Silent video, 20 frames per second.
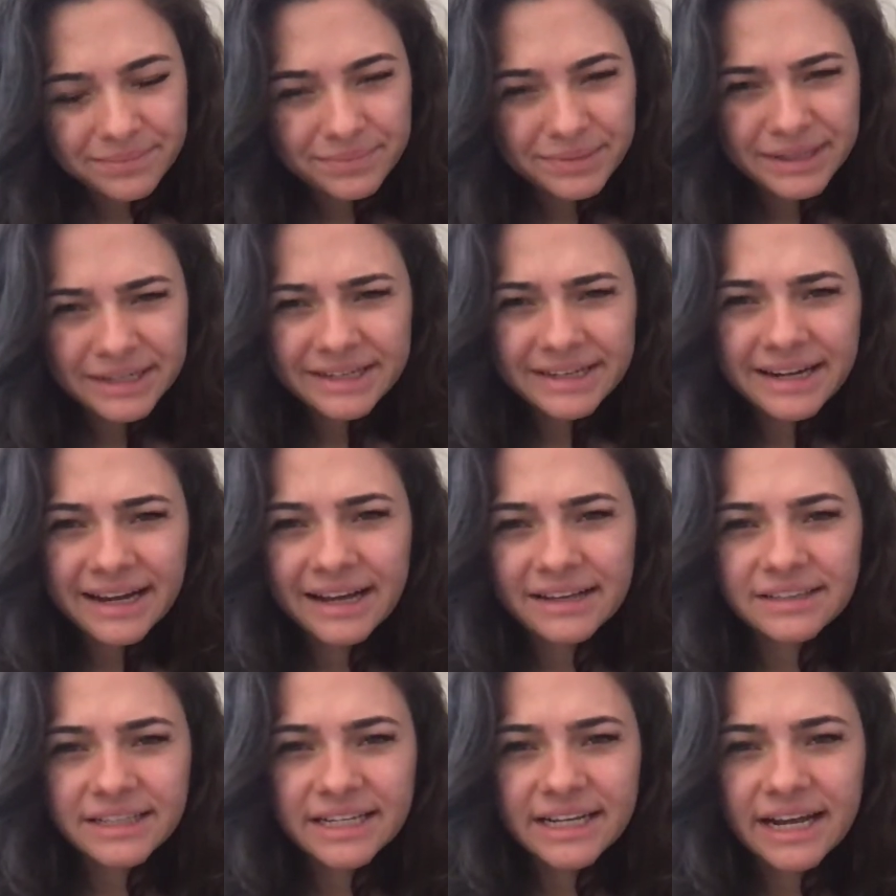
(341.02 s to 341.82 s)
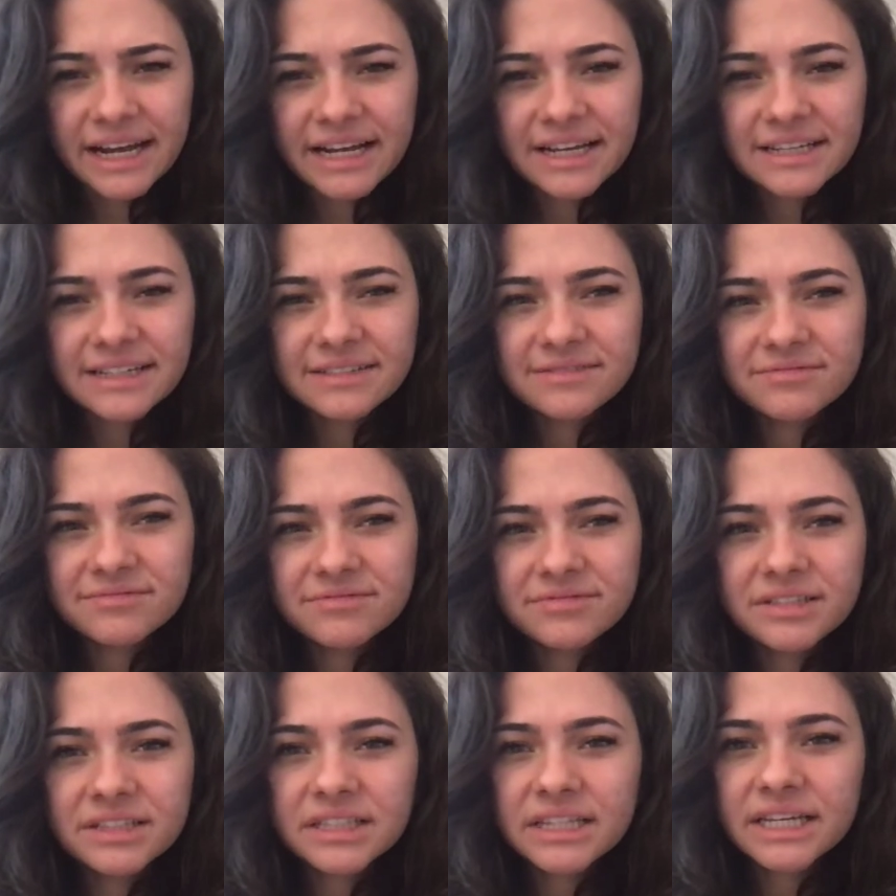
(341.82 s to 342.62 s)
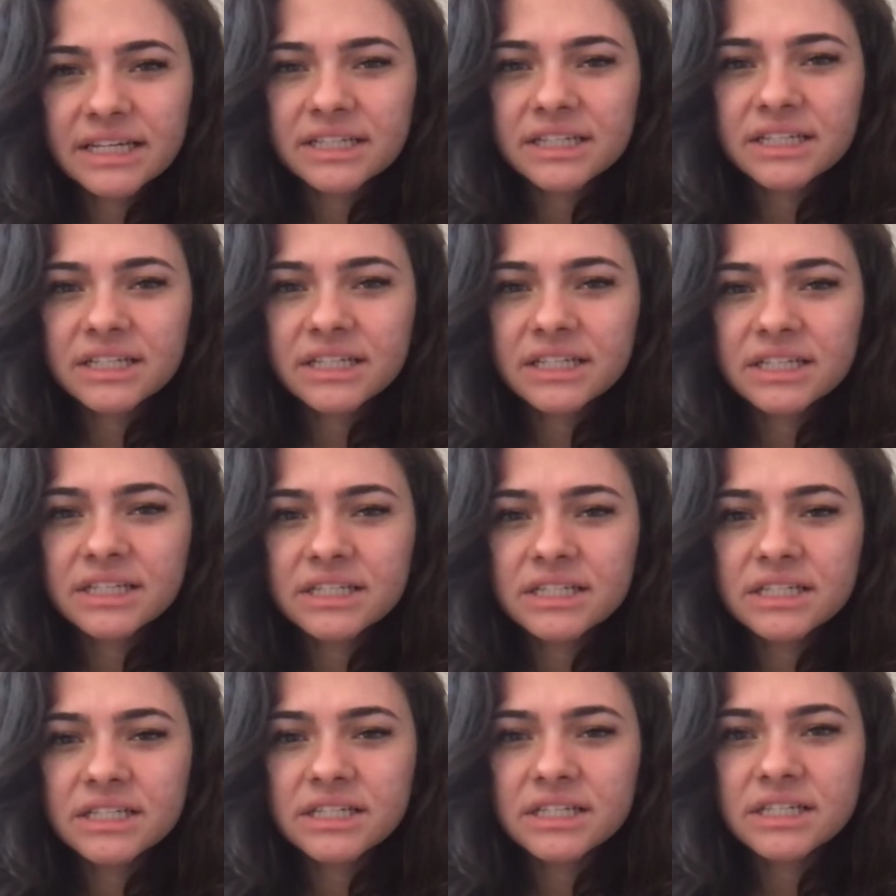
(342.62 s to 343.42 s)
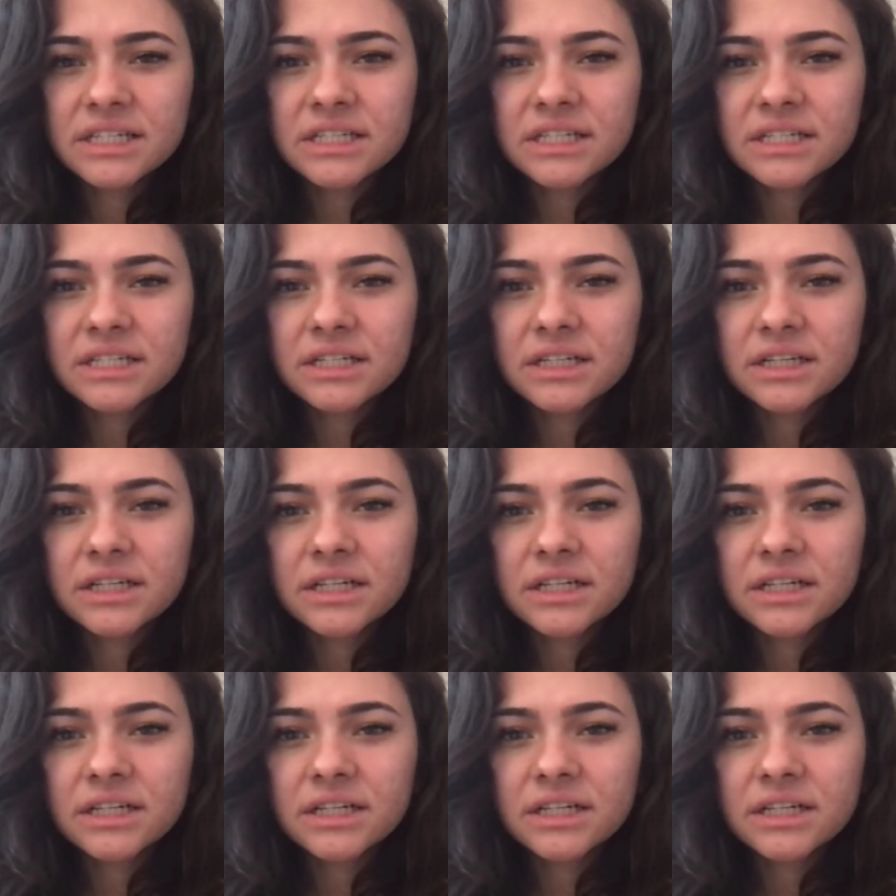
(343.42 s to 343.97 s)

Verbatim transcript: but yeah, like I feel like he